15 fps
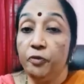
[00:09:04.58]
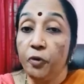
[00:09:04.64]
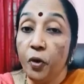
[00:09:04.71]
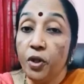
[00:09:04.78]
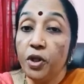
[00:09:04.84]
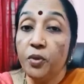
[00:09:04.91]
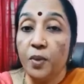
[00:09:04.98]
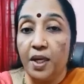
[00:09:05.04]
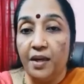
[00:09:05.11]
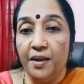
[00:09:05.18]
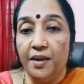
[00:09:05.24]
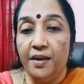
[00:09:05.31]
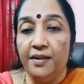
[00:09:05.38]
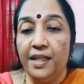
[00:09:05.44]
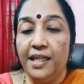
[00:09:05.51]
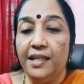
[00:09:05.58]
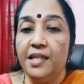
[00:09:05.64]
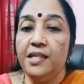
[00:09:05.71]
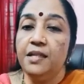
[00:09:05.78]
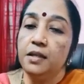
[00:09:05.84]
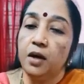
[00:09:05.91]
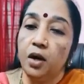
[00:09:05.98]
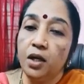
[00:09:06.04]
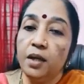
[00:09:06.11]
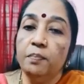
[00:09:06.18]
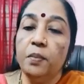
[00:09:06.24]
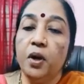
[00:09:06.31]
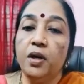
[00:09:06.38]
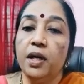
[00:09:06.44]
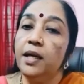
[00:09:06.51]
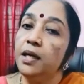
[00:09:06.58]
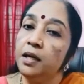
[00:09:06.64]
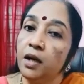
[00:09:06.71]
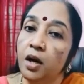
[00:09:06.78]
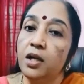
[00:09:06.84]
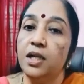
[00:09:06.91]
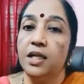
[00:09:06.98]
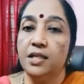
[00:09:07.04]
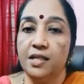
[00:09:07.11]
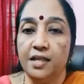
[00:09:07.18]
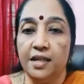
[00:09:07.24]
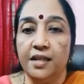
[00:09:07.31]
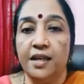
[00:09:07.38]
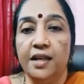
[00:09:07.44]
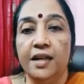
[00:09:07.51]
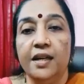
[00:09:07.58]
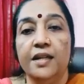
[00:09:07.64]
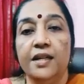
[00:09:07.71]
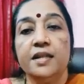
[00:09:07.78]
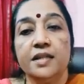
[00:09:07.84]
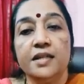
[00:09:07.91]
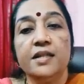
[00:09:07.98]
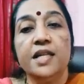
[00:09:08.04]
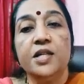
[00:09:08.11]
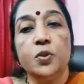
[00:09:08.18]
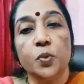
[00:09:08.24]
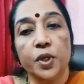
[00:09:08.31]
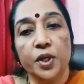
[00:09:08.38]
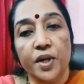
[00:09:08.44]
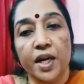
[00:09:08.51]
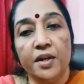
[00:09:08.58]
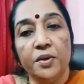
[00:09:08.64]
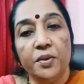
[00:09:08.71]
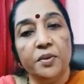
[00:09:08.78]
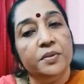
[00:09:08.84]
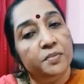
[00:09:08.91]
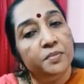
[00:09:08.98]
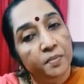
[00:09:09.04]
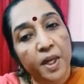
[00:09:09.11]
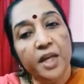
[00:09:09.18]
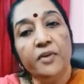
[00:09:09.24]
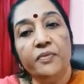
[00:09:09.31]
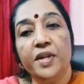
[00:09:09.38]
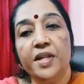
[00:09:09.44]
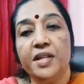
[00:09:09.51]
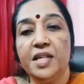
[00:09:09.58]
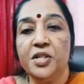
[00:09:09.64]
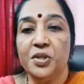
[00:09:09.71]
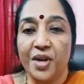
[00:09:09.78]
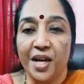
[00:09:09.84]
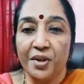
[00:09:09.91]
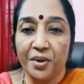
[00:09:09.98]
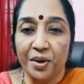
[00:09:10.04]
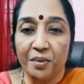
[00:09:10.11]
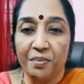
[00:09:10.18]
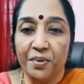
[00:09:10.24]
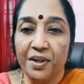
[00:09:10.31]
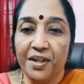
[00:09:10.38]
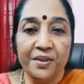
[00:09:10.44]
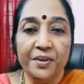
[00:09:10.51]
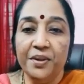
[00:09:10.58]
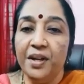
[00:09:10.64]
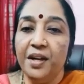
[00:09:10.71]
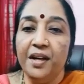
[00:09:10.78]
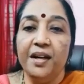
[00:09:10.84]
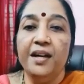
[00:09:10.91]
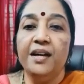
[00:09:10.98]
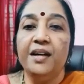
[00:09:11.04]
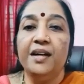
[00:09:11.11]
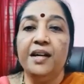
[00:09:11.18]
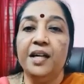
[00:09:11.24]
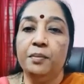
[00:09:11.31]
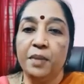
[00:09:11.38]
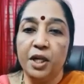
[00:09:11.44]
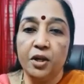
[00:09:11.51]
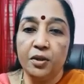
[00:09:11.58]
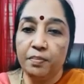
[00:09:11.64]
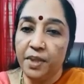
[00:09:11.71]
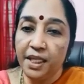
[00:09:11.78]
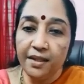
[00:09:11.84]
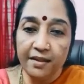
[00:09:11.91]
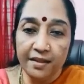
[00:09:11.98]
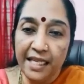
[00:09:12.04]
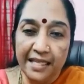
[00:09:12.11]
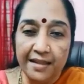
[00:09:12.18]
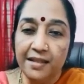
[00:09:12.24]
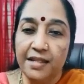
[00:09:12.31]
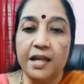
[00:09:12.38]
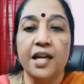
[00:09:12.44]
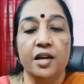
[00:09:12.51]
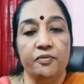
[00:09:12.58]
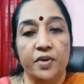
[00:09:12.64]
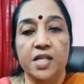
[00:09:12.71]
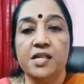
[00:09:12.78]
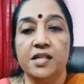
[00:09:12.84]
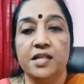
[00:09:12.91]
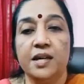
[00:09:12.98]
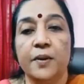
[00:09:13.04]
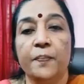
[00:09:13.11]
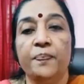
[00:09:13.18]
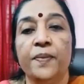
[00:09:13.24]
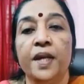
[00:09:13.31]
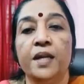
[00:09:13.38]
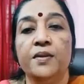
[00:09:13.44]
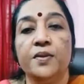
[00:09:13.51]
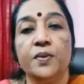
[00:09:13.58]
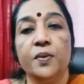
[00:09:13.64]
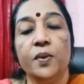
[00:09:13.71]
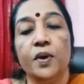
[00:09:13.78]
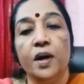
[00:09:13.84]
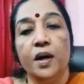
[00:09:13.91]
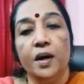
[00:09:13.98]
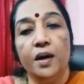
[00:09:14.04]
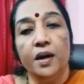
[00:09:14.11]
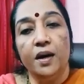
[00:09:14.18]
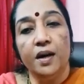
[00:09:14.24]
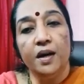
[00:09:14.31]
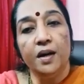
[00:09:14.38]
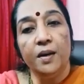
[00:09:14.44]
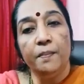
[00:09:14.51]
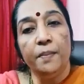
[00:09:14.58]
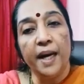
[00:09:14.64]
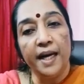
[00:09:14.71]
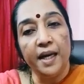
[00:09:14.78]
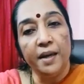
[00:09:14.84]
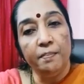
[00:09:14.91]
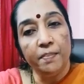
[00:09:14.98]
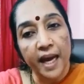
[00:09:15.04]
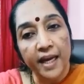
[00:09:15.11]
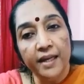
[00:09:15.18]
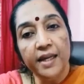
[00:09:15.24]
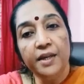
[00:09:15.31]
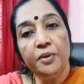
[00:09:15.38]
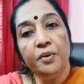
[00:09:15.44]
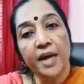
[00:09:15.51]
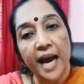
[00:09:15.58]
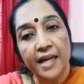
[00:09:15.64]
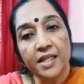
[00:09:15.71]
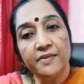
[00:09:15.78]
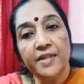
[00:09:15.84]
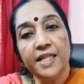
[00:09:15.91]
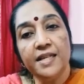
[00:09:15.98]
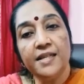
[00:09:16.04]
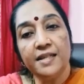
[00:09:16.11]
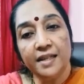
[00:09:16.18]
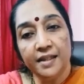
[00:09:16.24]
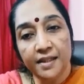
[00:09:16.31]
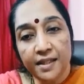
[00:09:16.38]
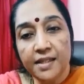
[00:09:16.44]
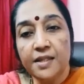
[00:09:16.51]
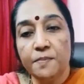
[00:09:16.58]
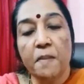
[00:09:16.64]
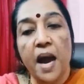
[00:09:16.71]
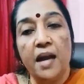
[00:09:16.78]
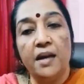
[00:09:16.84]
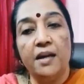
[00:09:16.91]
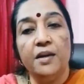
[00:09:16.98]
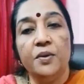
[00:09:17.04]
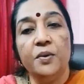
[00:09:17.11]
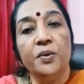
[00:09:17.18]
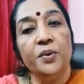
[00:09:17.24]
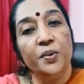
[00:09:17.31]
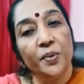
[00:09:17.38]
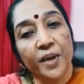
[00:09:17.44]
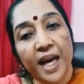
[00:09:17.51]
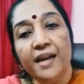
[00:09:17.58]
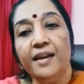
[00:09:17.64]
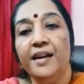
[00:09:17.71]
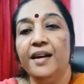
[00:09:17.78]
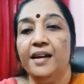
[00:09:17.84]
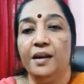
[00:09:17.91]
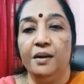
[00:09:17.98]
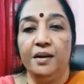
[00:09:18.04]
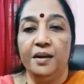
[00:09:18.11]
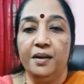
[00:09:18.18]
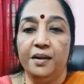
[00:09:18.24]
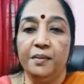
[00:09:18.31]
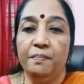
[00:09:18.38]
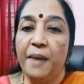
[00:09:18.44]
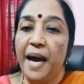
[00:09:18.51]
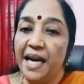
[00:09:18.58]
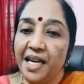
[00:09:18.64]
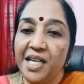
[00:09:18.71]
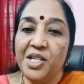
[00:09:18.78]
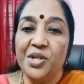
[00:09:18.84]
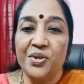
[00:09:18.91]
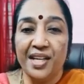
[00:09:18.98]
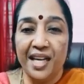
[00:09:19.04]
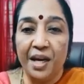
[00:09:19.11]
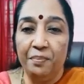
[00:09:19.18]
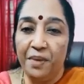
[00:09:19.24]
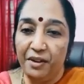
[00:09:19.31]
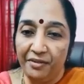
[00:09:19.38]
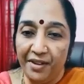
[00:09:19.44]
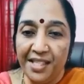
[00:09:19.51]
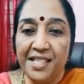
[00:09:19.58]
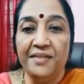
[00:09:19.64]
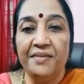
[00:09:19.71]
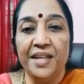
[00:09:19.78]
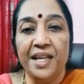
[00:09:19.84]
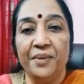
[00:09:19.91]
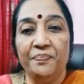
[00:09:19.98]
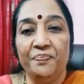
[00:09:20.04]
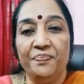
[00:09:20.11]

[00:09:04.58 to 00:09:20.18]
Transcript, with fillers: fourth one that is not important and not urgent such things what you can do many of the things you can draw no uh, it may not be necessary ones so uh, by planning your activities in this manner no you can uh, manage your time effectively